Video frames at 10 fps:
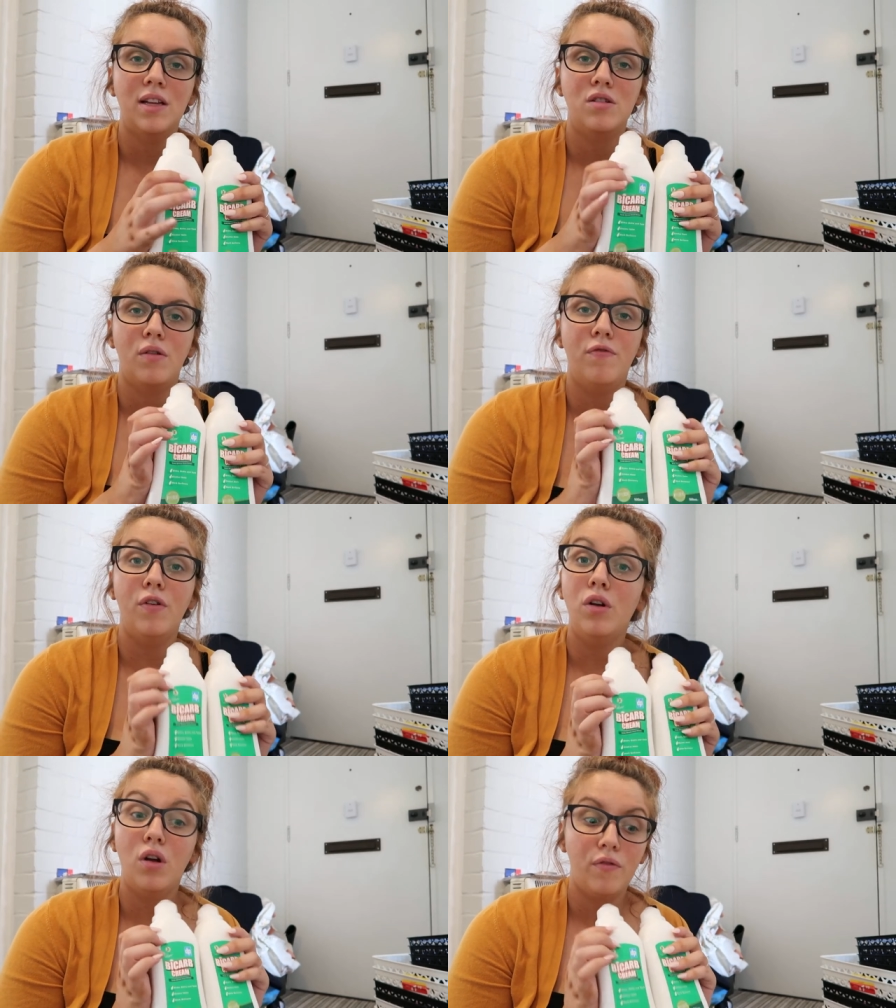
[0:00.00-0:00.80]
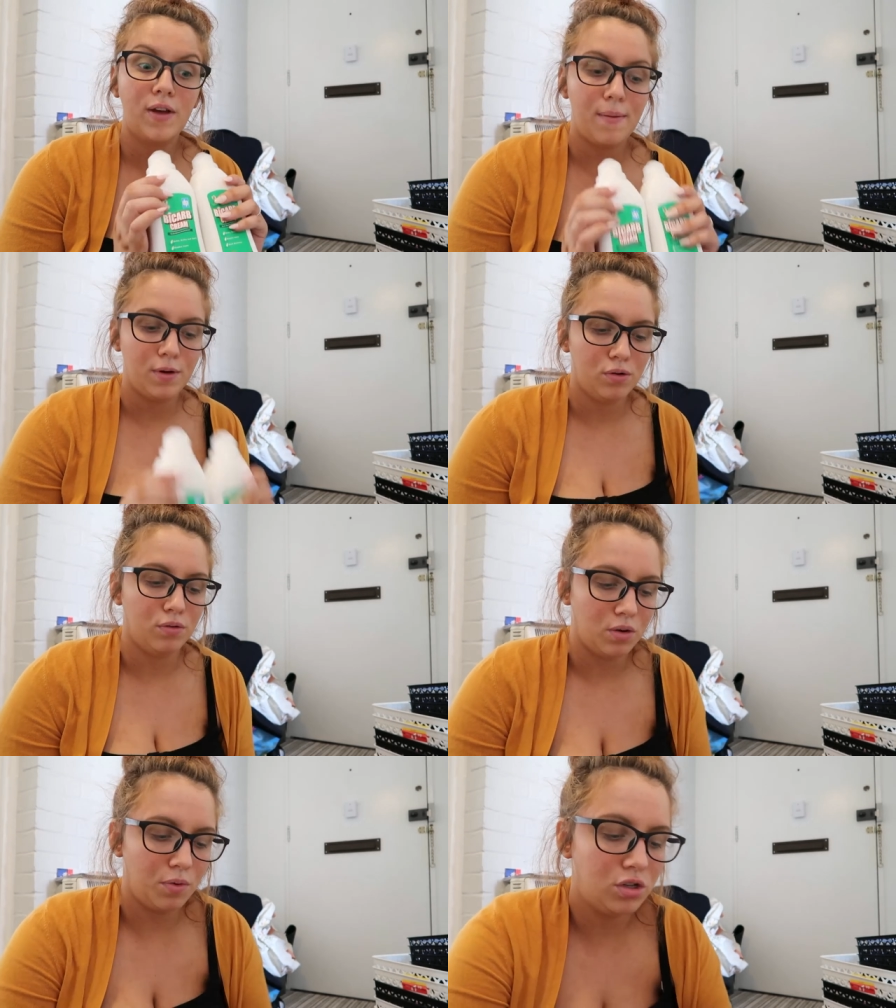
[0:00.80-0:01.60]
It's not full of
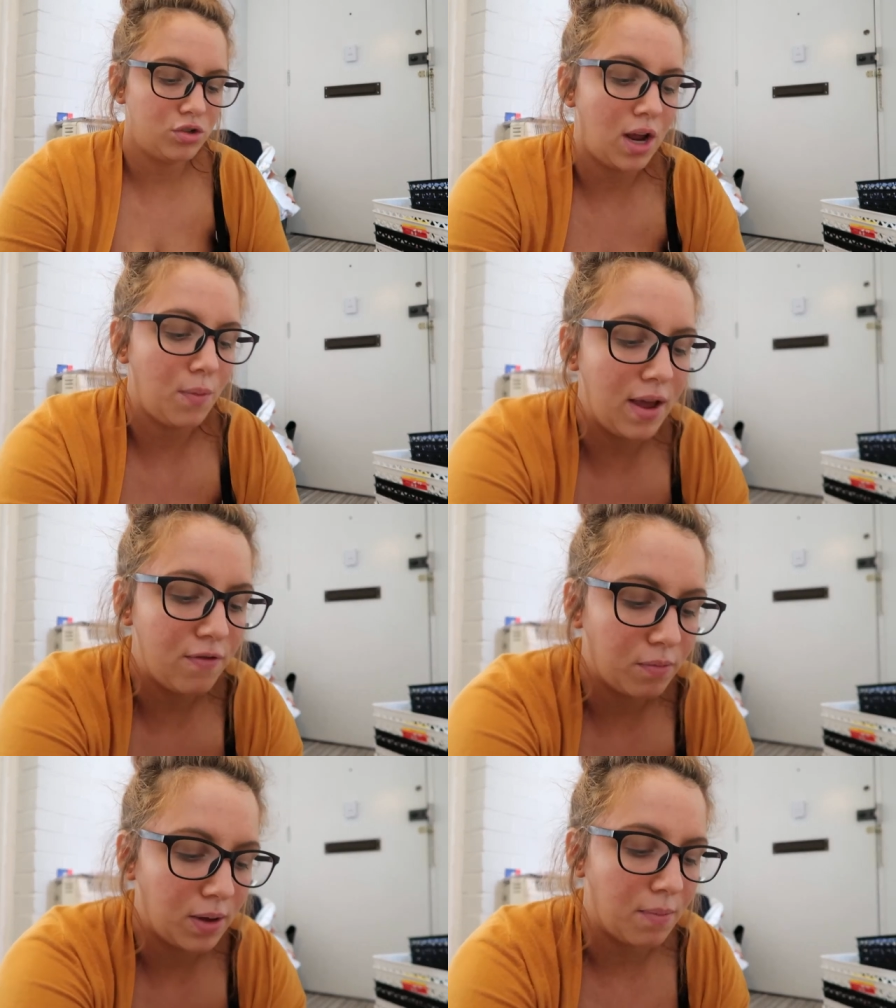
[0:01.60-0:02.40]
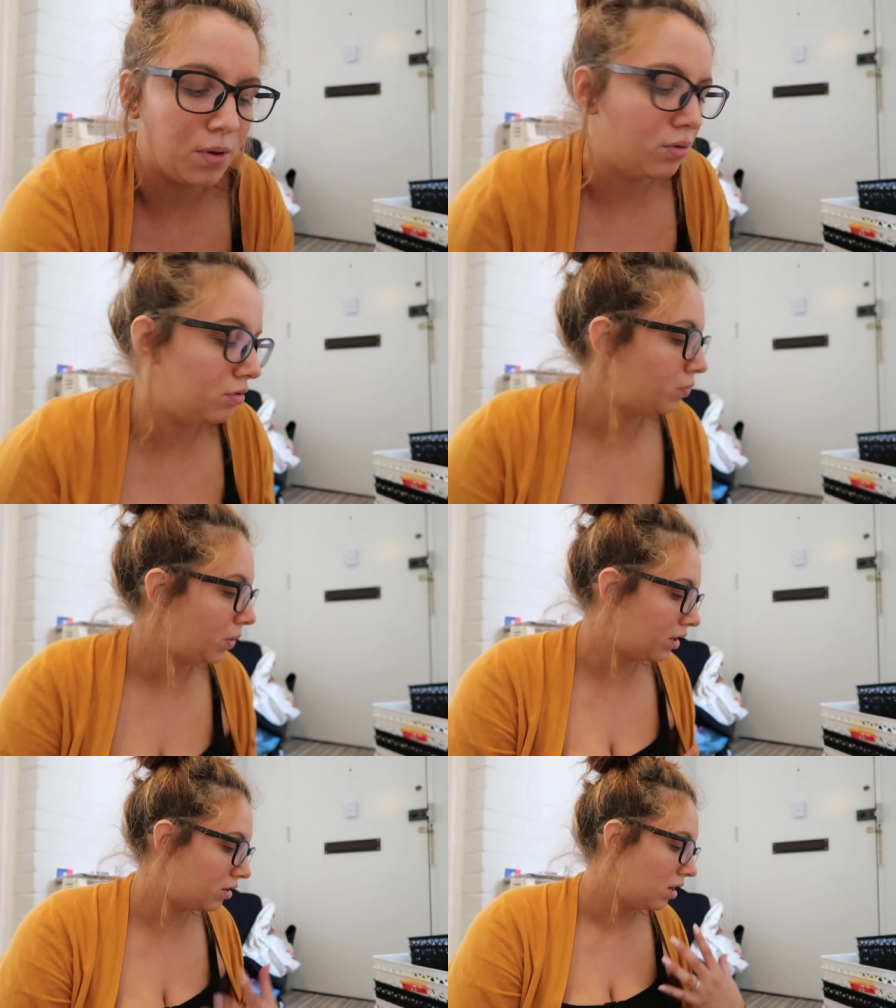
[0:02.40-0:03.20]
chemicals. I want to stray away from chemicals
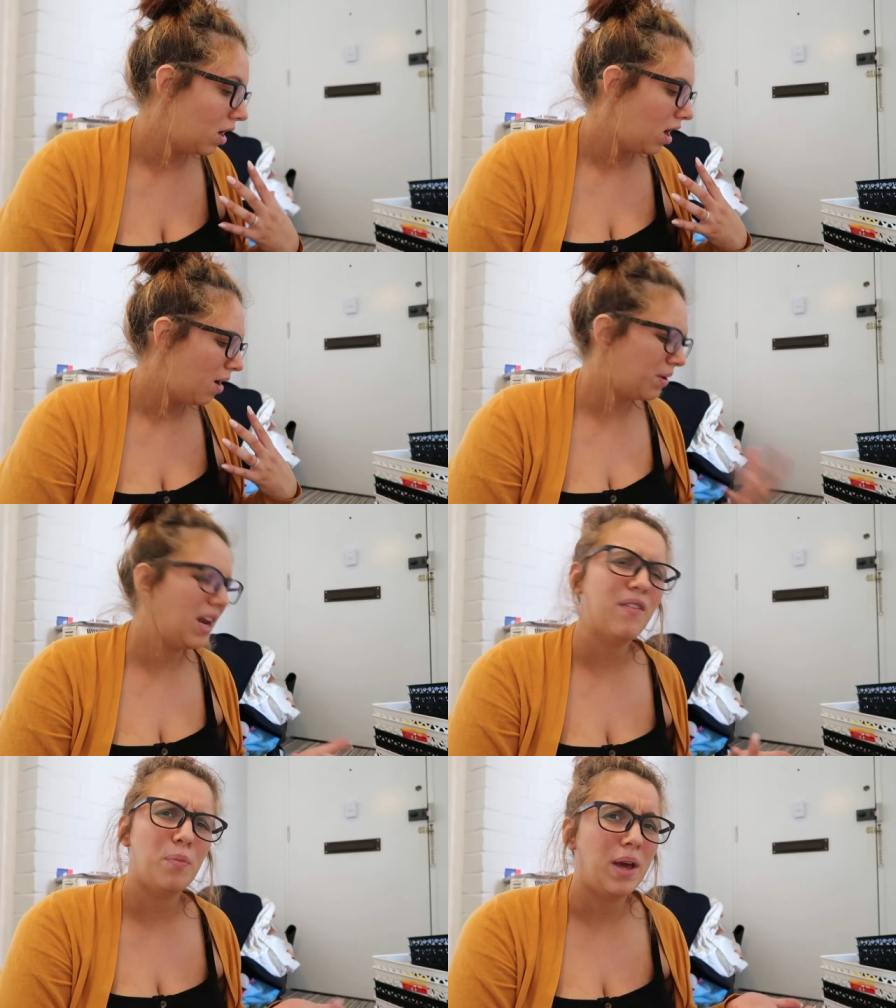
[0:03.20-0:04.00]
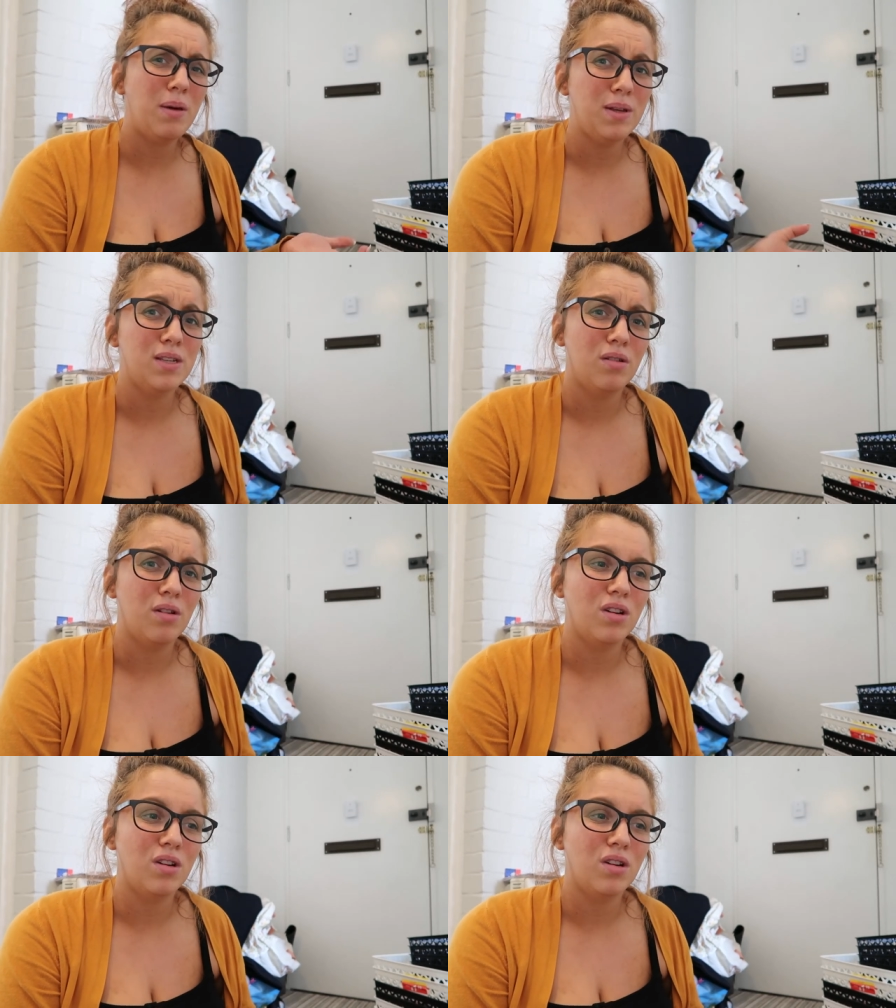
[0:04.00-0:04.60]
because I'm going to have a baby soon.